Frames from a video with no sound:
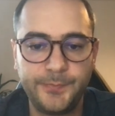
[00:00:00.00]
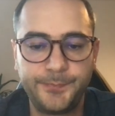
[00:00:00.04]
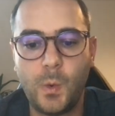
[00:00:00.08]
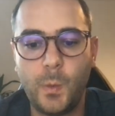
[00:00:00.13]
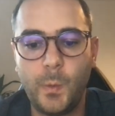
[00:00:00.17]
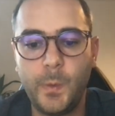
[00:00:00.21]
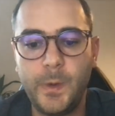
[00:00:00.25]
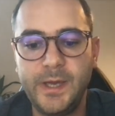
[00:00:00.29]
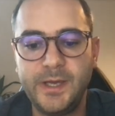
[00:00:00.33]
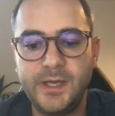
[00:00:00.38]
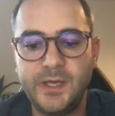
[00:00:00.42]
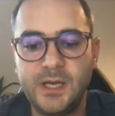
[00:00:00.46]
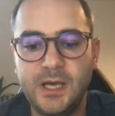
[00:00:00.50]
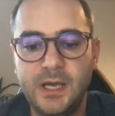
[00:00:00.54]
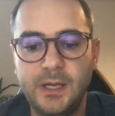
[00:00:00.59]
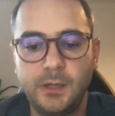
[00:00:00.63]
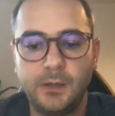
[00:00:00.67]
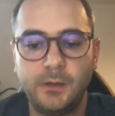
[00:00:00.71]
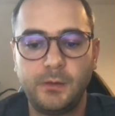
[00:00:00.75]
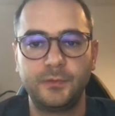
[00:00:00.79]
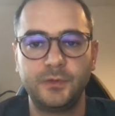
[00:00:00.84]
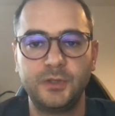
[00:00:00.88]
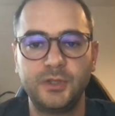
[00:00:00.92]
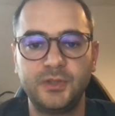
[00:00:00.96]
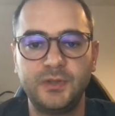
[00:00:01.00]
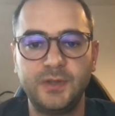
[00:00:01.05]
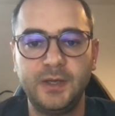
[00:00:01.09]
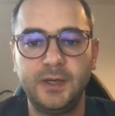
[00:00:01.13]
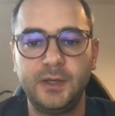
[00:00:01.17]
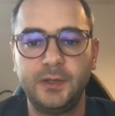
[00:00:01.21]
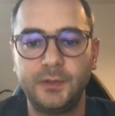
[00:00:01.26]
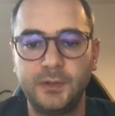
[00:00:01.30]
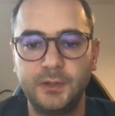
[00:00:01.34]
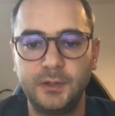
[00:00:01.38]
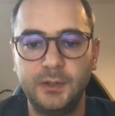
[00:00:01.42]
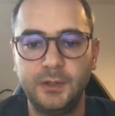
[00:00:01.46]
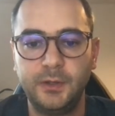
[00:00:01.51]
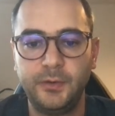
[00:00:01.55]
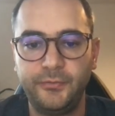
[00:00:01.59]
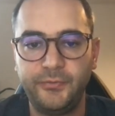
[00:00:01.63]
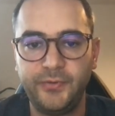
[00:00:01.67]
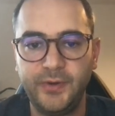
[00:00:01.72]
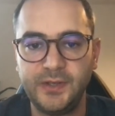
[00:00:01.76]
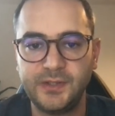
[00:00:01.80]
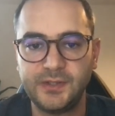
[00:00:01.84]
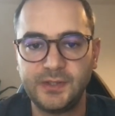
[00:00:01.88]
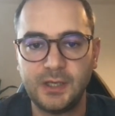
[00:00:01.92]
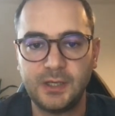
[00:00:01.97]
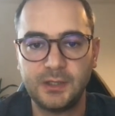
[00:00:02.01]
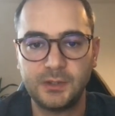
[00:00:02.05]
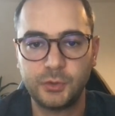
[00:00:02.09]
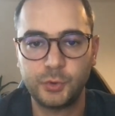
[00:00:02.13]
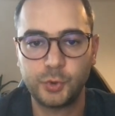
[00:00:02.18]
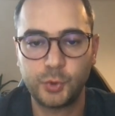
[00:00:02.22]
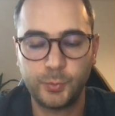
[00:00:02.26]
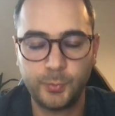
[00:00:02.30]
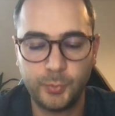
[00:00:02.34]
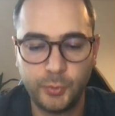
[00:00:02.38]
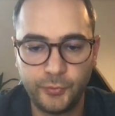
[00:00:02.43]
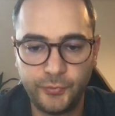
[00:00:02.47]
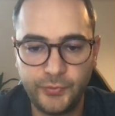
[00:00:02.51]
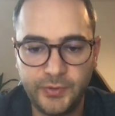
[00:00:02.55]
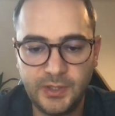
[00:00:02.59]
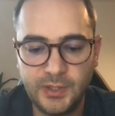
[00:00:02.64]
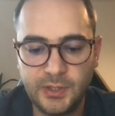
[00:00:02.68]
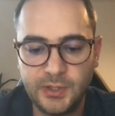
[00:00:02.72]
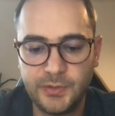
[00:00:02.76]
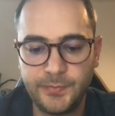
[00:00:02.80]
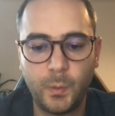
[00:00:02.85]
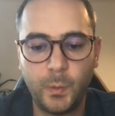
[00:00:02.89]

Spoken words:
We can detect the face anti-spoofing